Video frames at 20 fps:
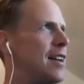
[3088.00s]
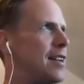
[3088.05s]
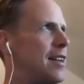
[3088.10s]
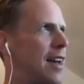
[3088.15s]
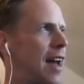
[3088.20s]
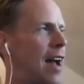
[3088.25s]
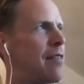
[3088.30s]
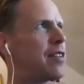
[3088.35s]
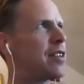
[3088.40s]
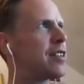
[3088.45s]

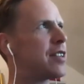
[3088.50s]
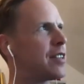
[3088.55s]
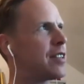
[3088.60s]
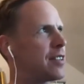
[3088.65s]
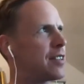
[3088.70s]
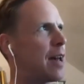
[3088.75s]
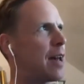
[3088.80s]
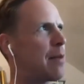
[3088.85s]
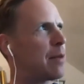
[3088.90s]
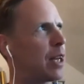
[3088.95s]
Ever
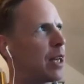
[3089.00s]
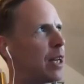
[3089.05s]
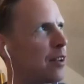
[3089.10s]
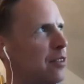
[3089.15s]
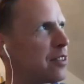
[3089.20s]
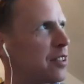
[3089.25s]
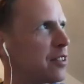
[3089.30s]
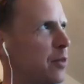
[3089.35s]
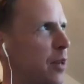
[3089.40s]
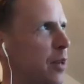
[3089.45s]
since Emily
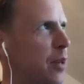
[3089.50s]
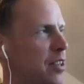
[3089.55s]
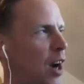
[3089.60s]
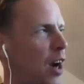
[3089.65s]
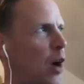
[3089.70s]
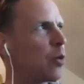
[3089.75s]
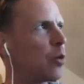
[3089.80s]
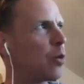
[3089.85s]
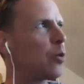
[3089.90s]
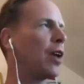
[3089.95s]
asked this question,
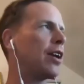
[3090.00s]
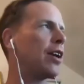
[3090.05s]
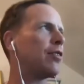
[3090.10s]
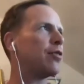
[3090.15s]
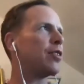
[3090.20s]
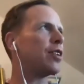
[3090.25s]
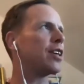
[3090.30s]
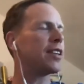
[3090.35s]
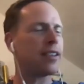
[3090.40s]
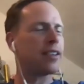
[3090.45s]
are we ready
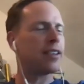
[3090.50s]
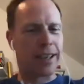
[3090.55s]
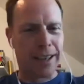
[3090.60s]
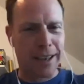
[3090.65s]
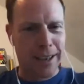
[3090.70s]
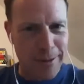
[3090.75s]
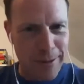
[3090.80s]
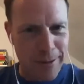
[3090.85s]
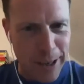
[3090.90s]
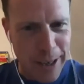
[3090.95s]
for it,
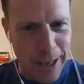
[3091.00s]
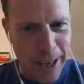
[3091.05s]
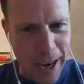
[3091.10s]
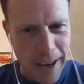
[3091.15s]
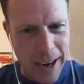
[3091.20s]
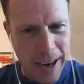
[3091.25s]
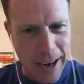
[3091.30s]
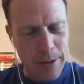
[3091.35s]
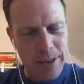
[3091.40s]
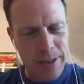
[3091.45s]
Wendy?
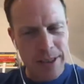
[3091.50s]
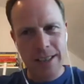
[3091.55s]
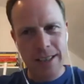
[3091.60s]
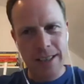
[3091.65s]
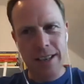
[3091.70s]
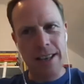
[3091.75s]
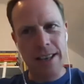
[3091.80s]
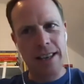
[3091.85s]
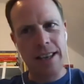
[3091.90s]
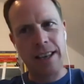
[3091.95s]
I was
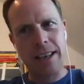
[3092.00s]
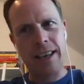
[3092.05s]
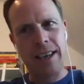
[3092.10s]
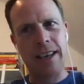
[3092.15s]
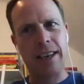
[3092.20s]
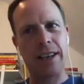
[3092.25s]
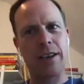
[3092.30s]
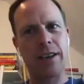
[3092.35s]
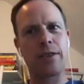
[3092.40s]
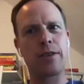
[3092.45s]
actually
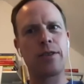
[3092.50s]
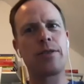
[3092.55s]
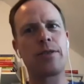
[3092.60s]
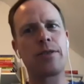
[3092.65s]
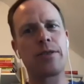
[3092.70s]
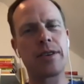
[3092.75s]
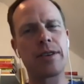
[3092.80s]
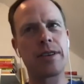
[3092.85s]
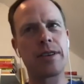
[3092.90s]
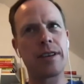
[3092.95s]
thinking,
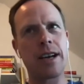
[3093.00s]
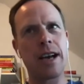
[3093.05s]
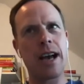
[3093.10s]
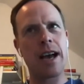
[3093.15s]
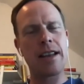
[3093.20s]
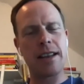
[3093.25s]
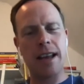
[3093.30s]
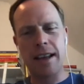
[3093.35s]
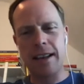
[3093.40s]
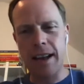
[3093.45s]

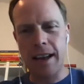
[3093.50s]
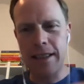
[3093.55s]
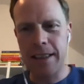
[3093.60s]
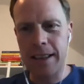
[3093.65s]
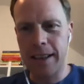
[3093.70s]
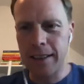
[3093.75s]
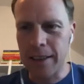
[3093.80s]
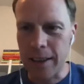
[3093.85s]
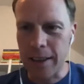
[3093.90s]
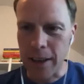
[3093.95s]
and I
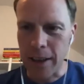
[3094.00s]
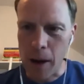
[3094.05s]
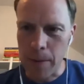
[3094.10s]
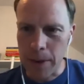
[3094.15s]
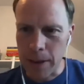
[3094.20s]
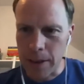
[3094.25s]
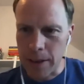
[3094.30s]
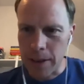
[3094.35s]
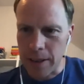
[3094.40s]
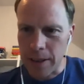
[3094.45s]
think the
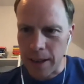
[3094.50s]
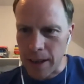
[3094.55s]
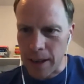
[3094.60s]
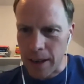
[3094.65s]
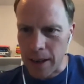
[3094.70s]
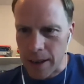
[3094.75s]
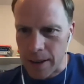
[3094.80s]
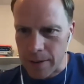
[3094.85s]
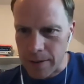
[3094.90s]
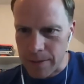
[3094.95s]
comment
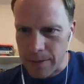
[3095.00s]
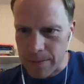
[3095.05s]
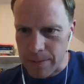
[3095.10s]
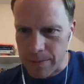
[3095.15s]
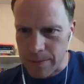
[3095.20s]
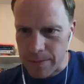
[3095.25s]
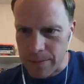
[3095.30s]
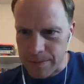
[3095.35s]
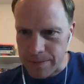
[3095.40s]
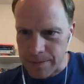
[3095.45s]

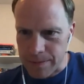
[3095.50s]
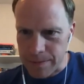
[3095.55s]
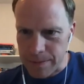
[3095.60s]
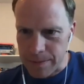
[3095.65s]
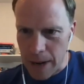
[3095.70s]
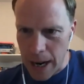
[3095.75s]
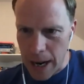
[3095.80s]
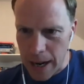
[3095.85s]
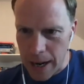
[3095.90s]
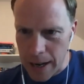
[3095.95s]

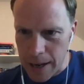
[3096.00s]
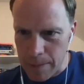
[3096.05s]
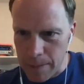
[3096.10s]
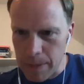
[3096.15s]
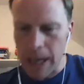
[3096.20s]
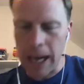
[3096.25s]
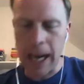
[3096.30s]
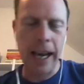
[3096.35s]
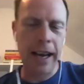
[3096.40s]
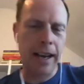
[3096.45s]
by
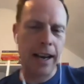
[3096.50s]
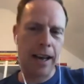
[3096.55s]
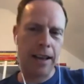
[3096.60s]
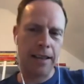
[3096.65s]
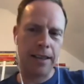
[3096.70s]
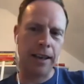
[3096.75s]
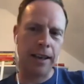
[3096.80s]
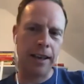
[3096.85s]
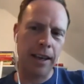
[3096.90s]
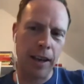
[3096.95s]
Milena, I
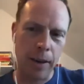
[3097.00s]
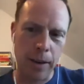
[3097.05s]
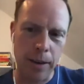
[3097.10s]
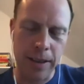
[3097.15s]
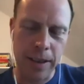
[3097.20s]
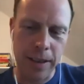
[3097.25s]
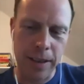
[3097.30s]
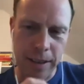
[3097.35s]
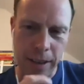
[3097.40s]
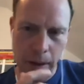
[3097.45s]
think,
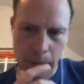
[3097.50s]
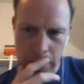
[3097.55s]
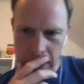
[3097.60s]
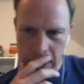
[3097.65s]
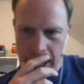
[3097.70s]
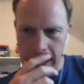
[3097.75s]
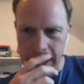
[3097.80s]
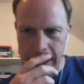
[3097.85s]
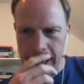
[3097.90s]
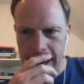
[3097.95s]
it's
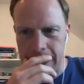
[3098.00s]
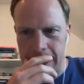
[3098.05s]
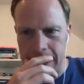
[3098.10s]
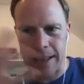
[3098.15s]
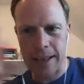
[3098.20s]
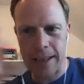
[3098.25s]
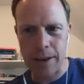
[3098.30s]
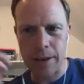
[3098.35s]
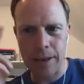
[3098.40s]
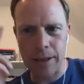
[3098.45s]
almost like, hey,
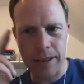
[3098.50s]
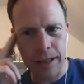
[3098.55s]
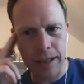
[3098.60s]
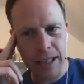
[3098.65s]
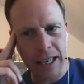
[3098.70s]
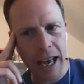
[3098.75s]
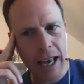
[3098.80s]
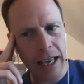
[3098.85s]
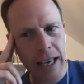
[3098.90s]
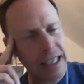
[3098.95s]

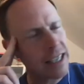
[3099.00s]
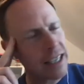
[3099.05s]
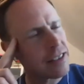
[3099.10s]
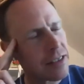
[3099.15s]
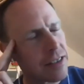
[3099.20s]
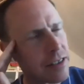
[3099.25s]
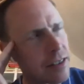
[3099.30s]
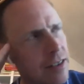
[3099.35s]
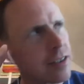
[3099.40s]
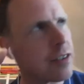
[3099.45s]
it
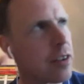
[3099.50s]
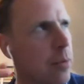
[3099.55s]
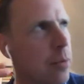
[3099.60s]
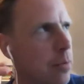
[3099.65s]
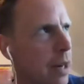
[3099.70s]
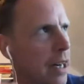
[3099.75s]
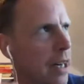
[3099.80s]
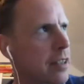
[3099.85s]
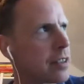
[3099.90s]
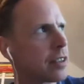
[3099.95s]
eases the
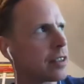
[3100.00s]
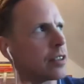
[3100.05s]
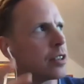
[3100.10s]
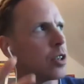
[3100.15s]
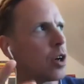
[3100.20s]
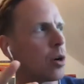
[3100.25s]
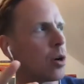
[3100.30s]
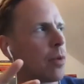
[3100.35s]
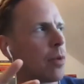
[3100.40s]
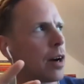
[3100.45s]
pressure,
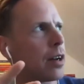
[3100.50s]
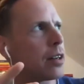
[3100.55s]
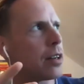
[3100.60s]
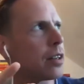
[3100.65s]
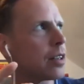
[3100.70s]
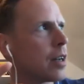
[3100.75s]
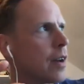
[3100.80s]
your model.